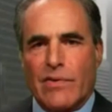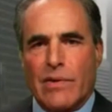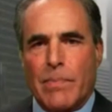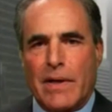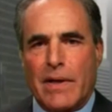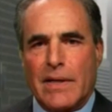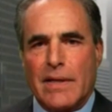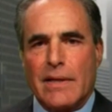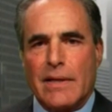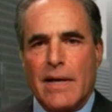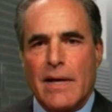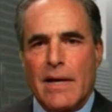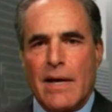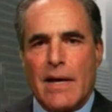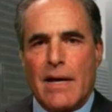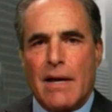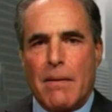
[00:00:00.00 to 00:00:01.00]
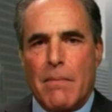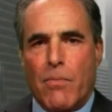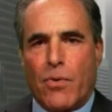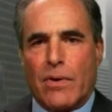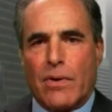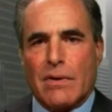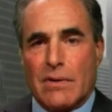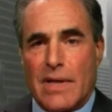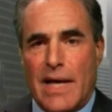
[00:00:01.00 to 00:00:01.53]
everybody,
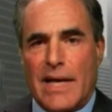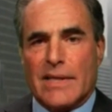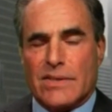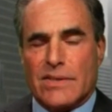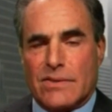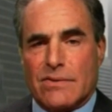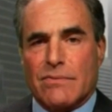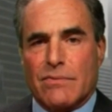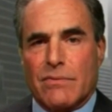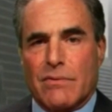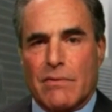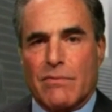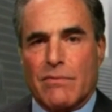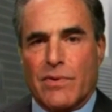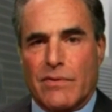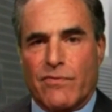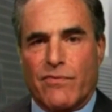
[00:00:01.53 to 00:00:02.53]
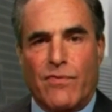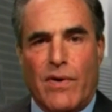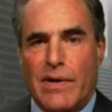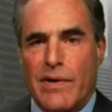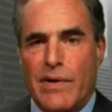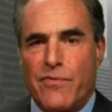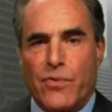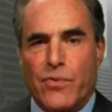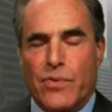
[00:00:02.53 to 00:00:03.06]
more or less, with a
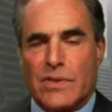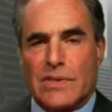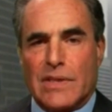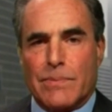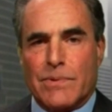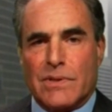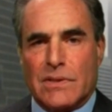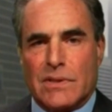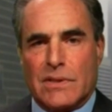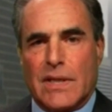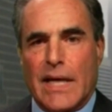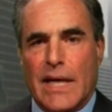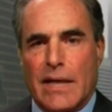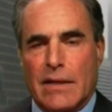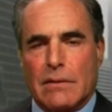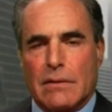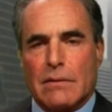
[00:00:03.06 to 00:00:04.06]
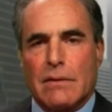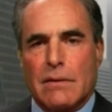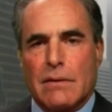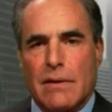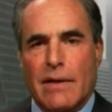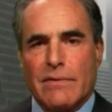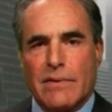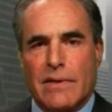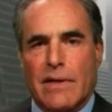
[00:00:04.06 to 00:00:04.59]
very few exceptions, get
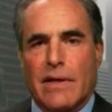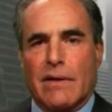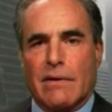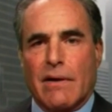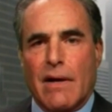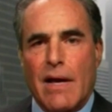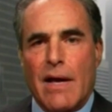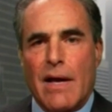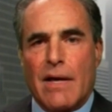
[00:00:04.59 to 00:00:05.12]
health care.